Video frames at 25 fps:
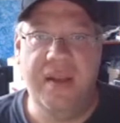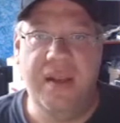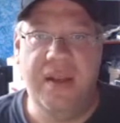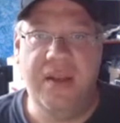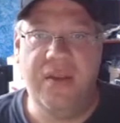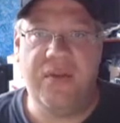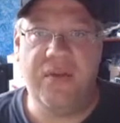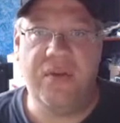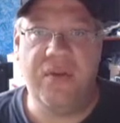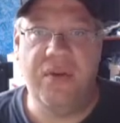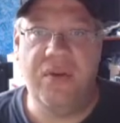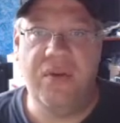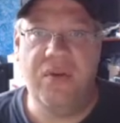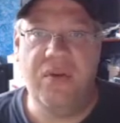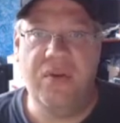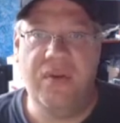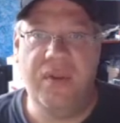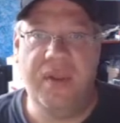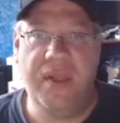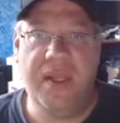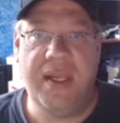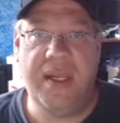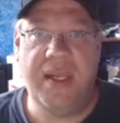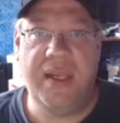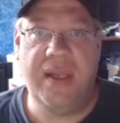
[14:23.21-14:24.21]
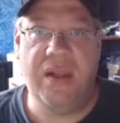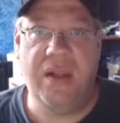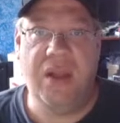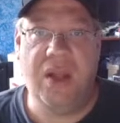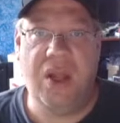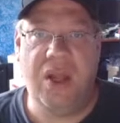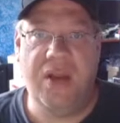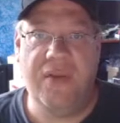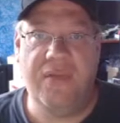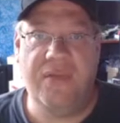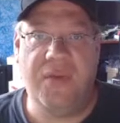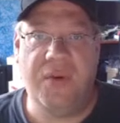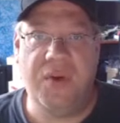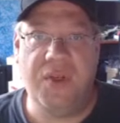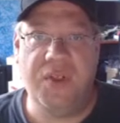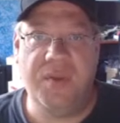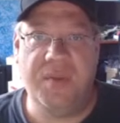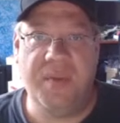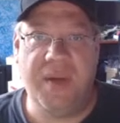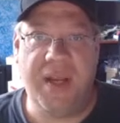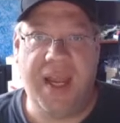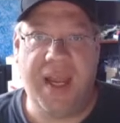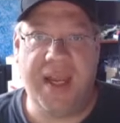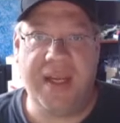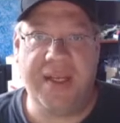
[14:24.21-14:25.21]
through the law
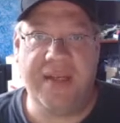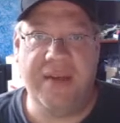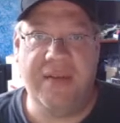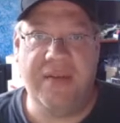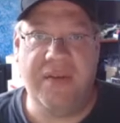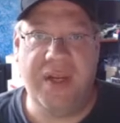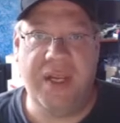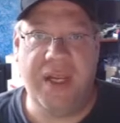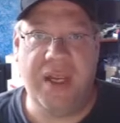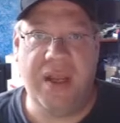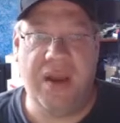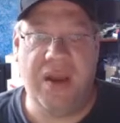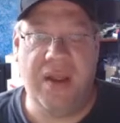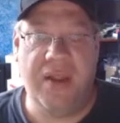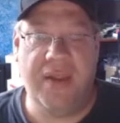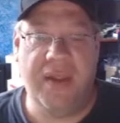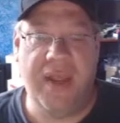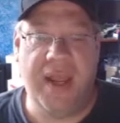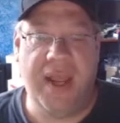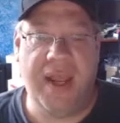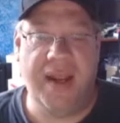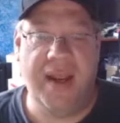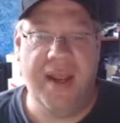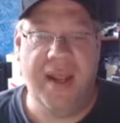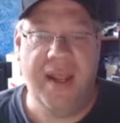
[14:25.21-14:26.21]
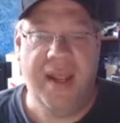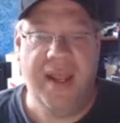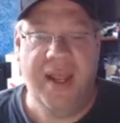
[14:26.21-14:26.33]
enforcement activity on that.